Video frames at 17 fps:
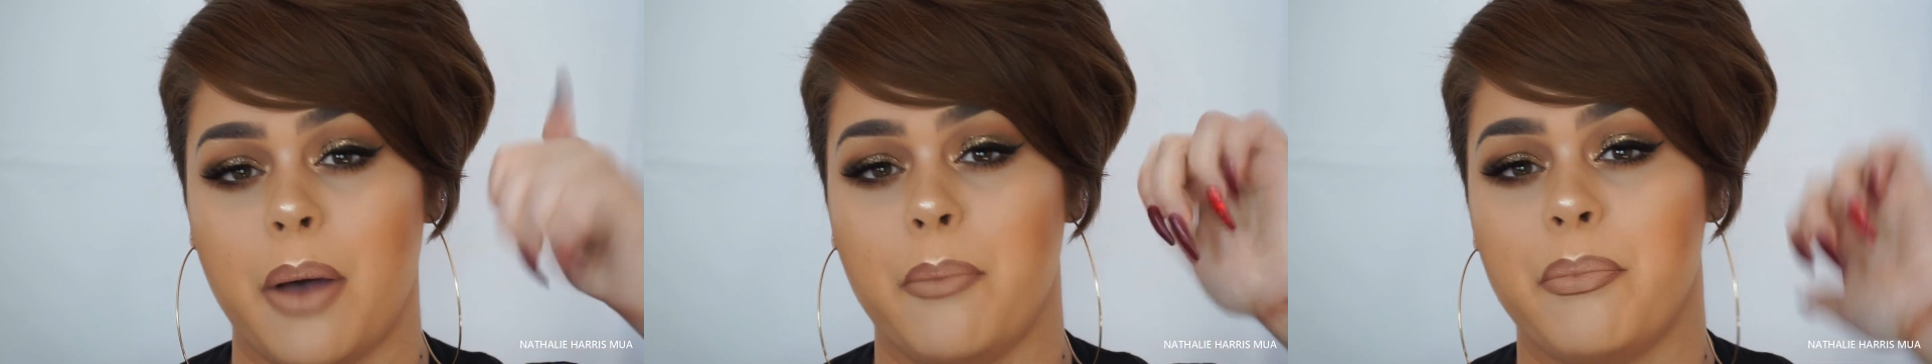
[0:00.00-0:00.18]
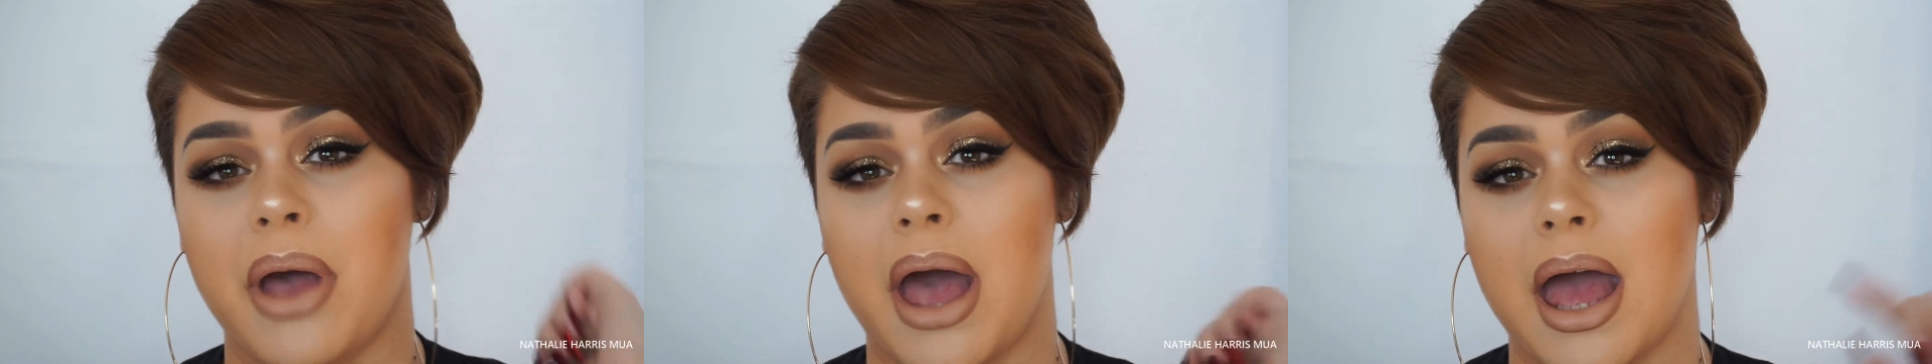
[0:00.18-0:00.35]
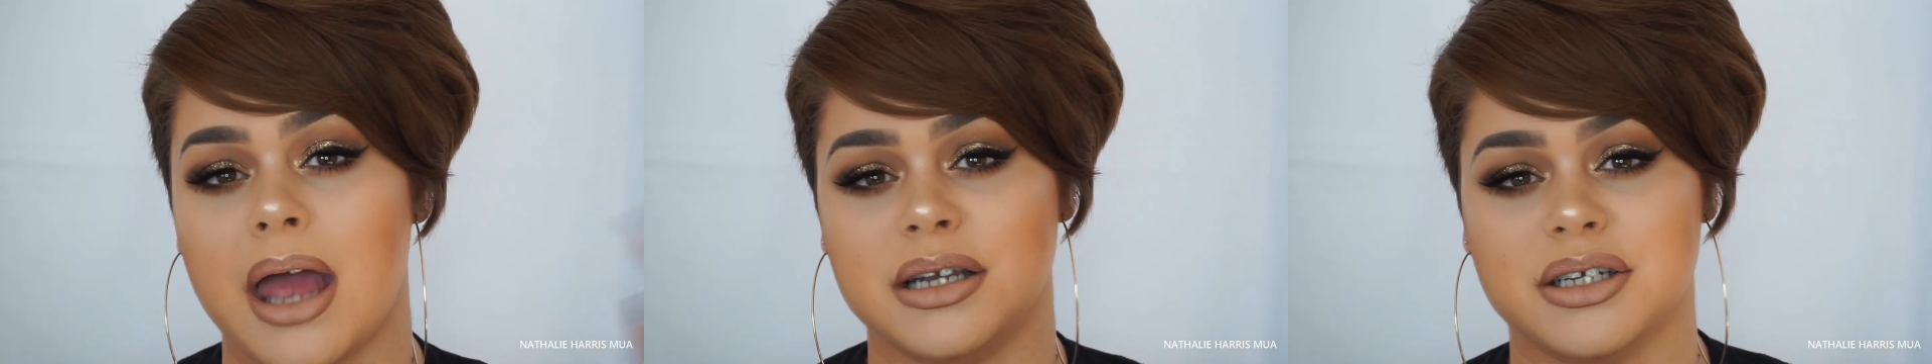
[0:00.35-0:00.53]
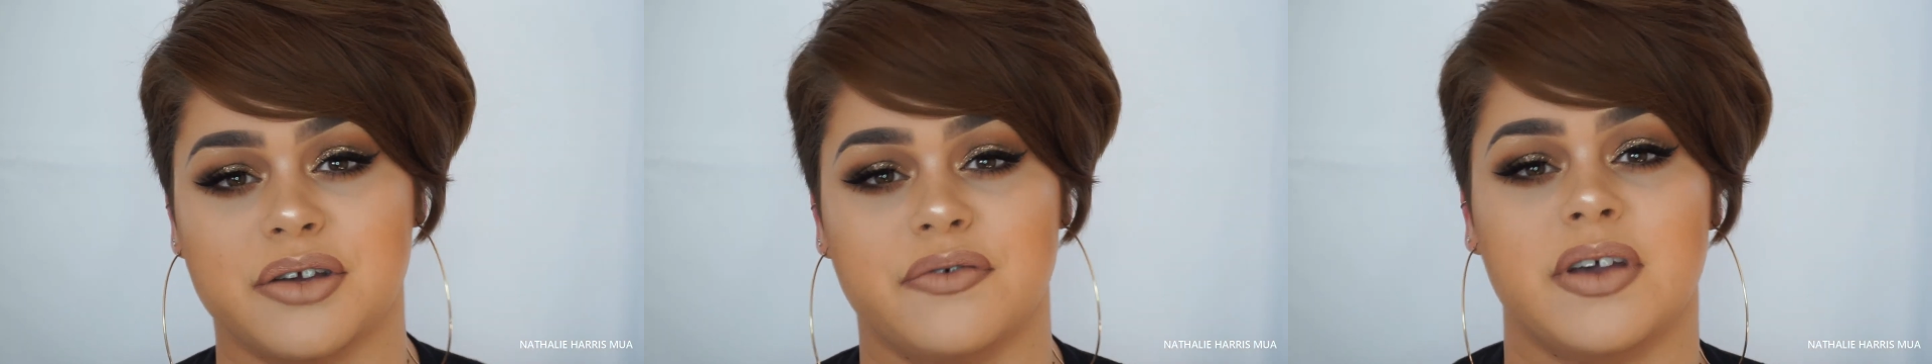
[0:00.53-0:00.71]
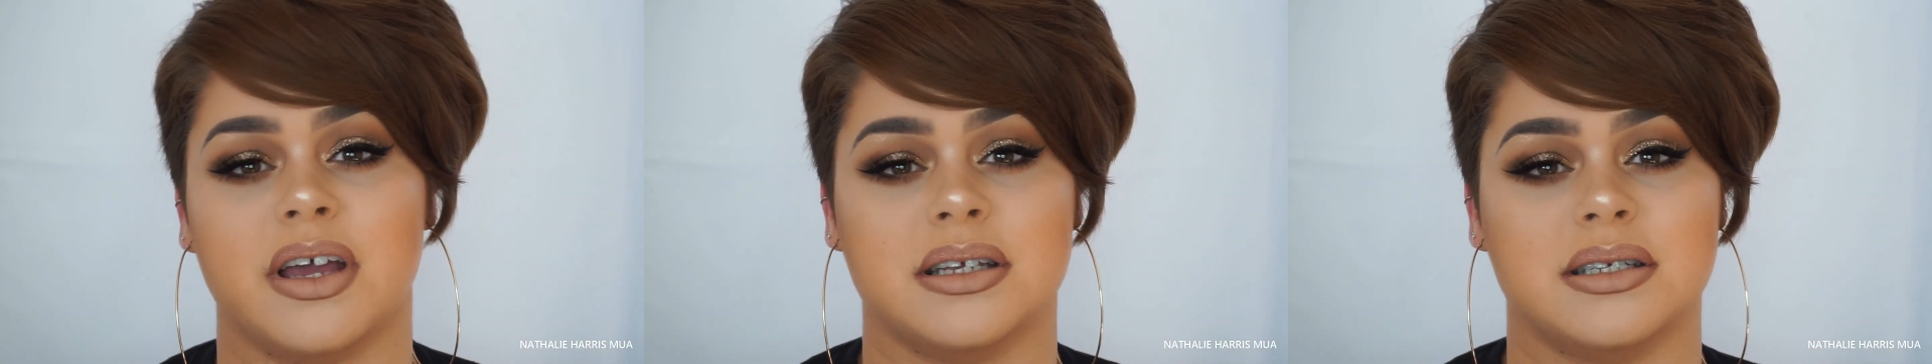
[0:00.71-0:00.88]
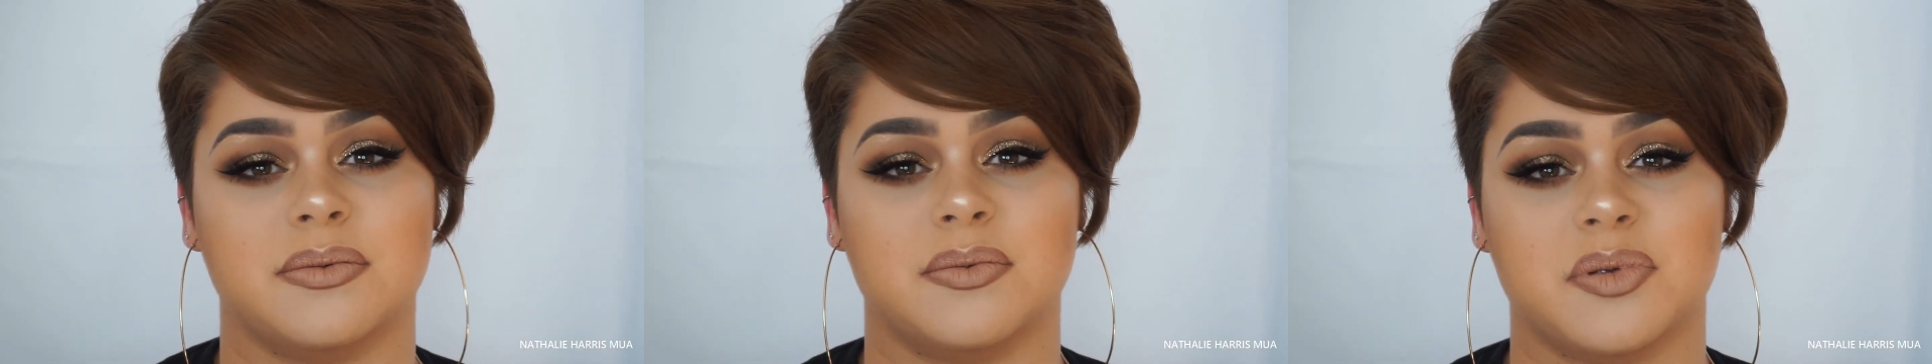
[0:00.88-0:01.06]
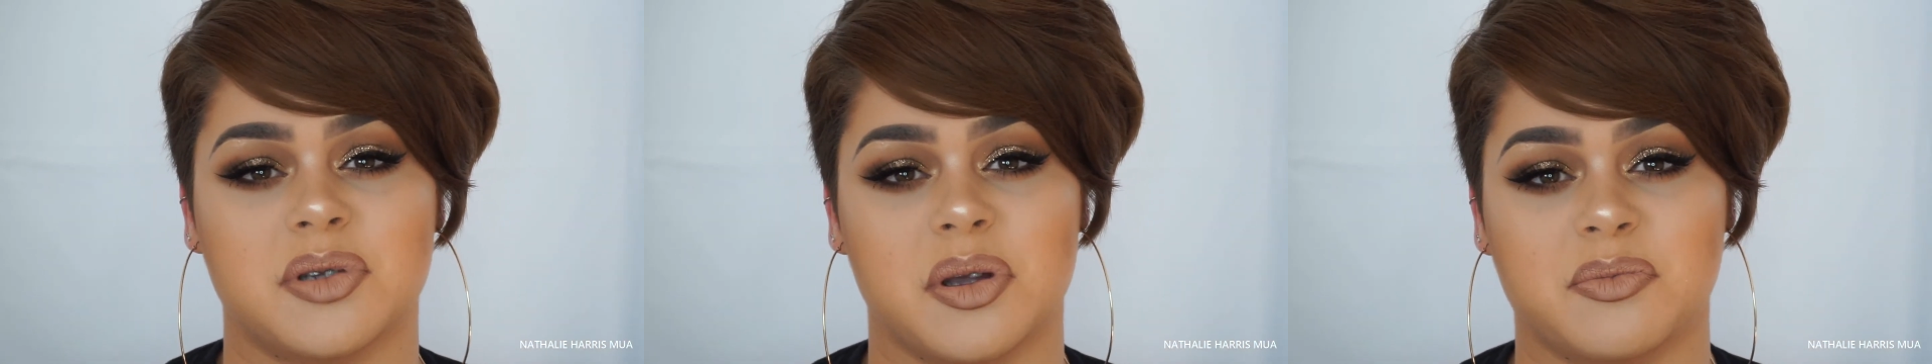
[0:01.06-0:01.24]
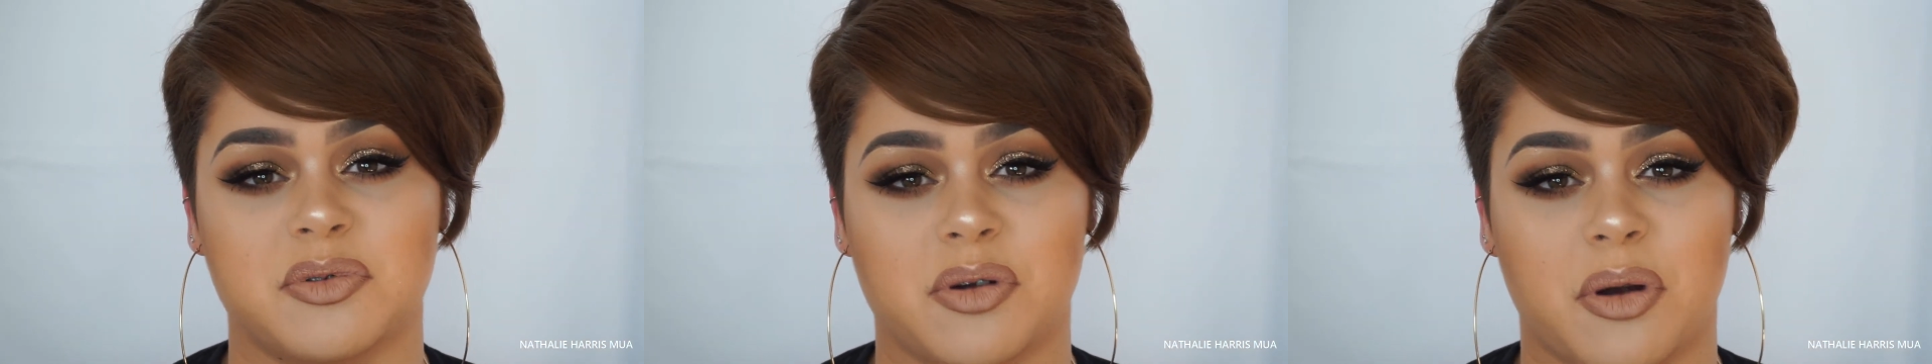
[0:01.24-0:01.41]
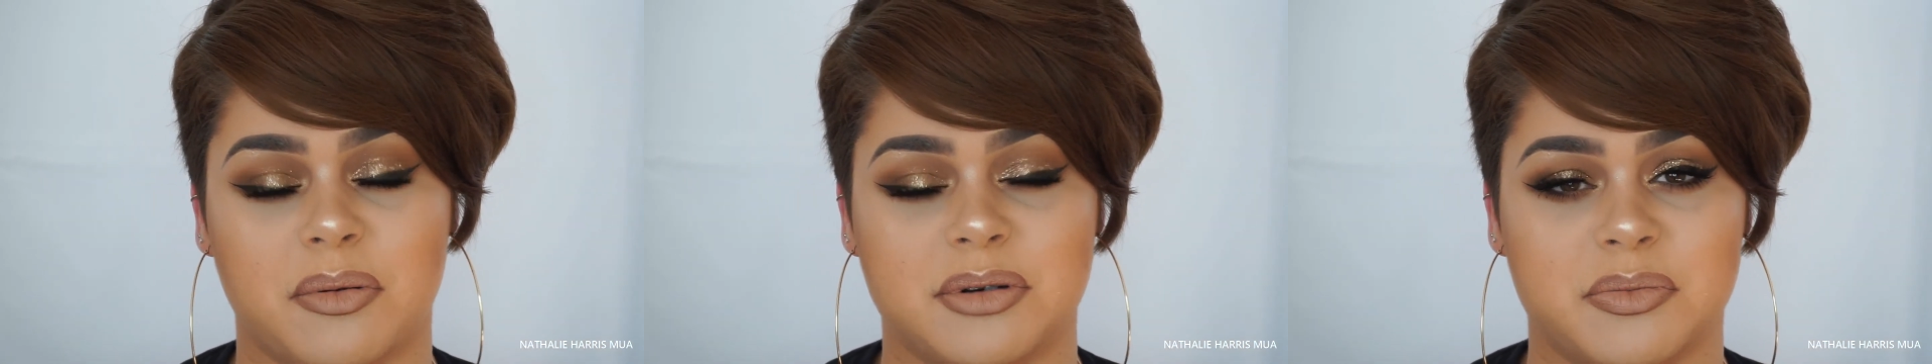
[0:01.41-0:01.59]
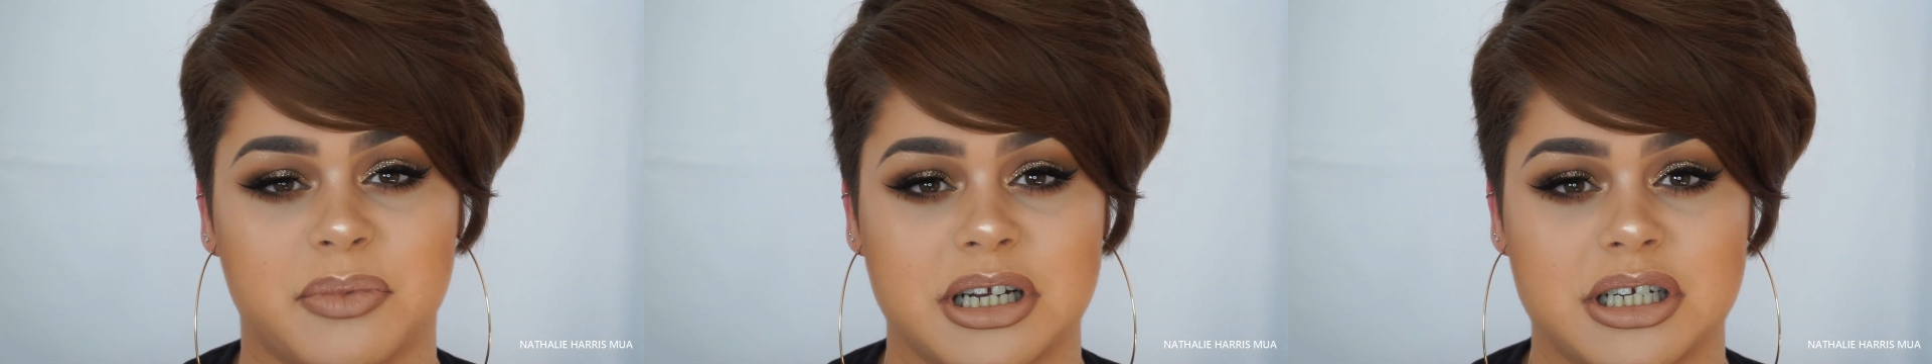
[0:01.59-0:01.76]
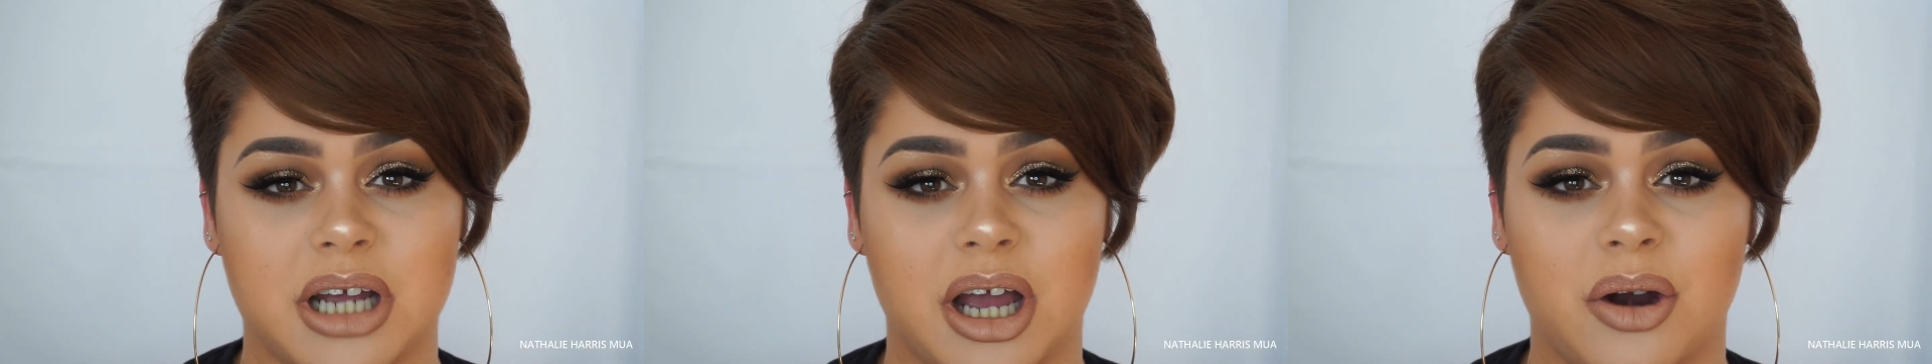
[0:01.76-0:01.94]
and don't forget to subscribe to my
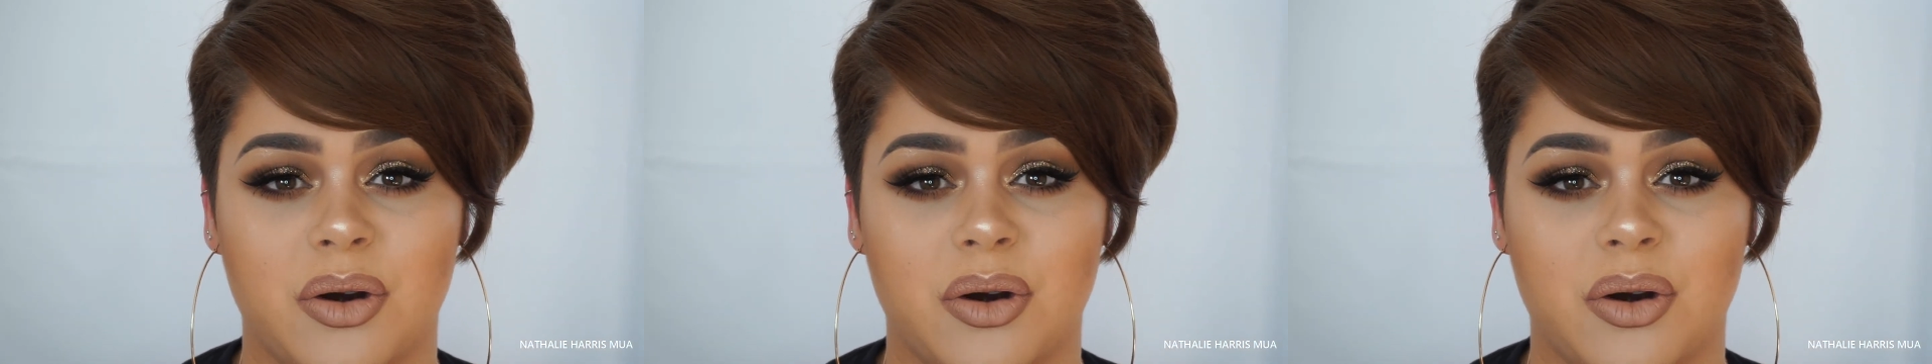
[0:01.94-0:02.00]
channel,